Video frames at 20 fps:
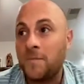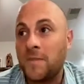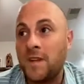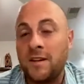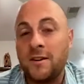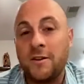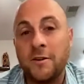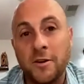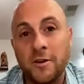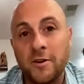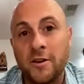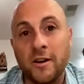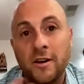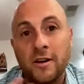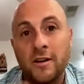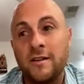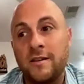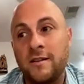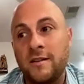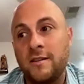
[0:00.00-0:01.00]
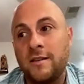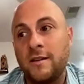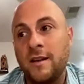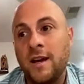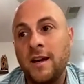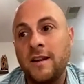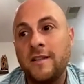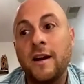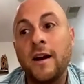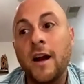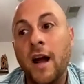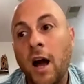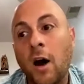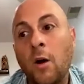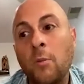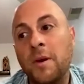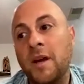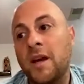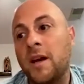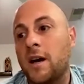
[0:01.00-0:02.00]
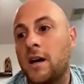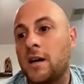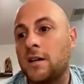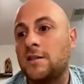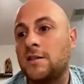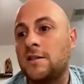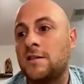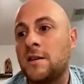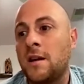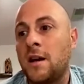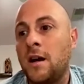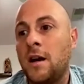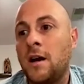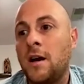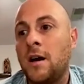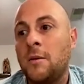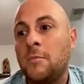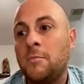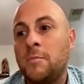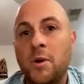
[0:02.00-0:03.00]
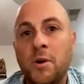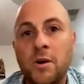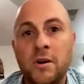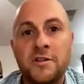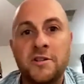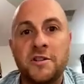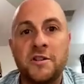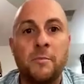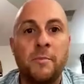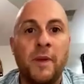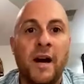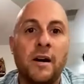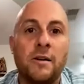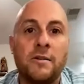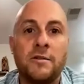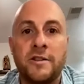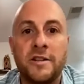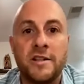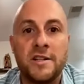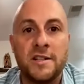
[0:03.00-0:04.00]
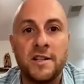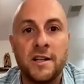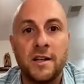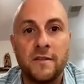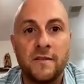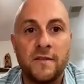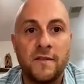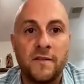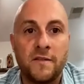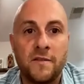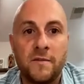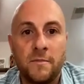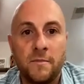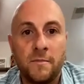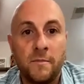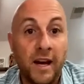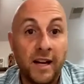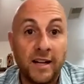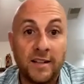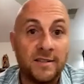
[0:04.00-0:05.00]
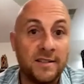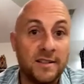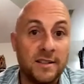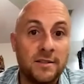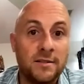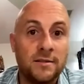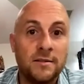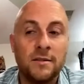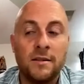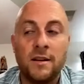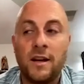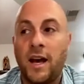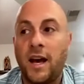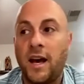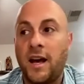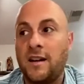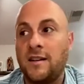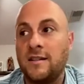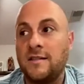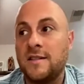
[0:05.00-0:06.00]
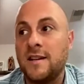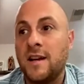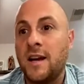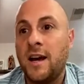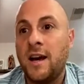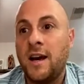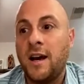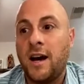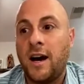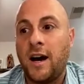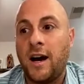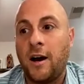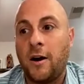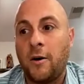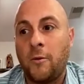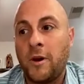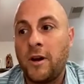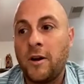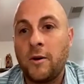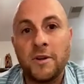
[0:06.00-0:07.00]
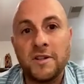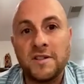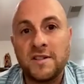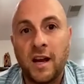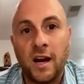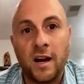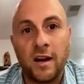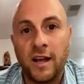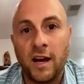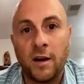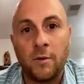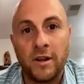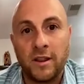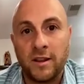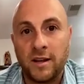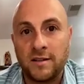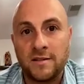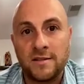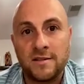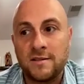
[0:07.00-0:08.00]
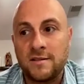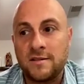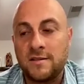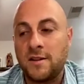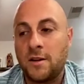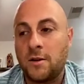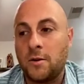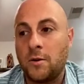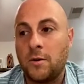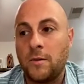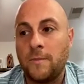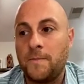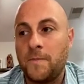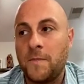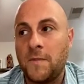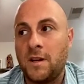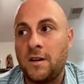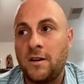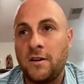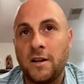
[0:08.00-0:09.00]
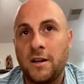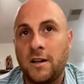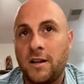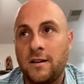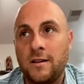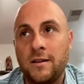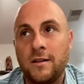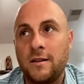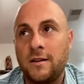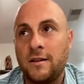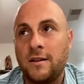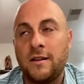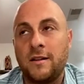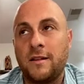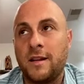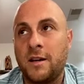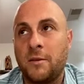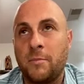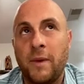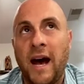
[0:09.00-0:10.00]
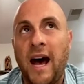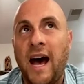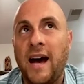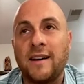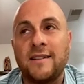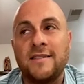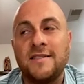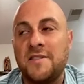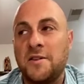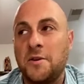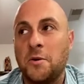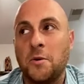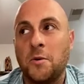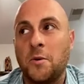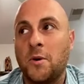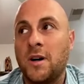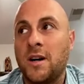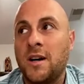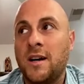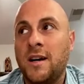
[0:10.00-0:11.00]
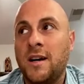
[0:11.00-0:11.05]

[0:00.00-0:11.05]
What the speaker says: they're helping us push the boundaries of medicine. And we always carry that with us. So, you can think back to,